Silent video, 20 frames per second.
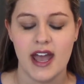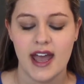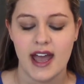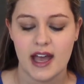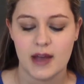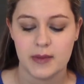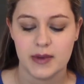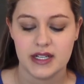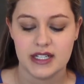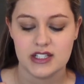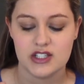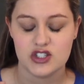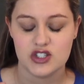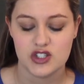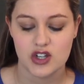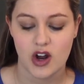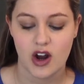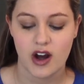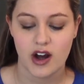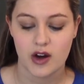I'm going to
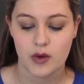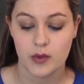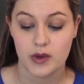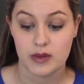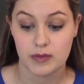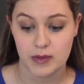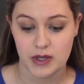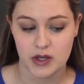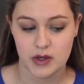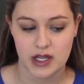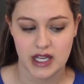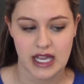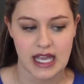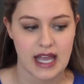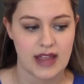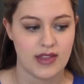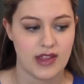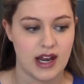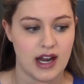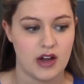start with beauty
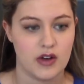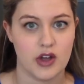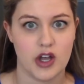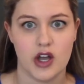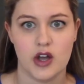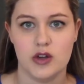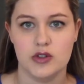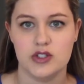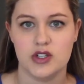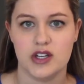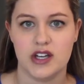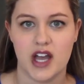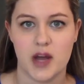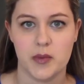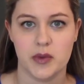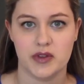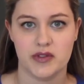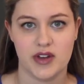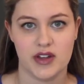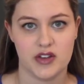and then I'll go to a
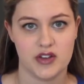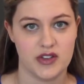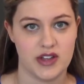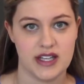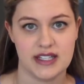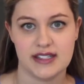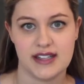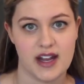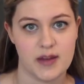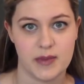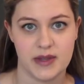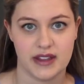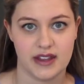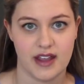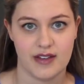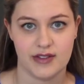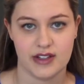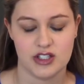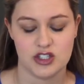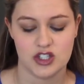couple of other things that I've been
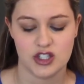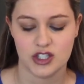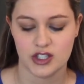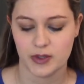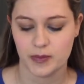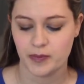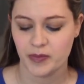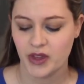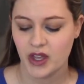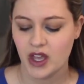loving too.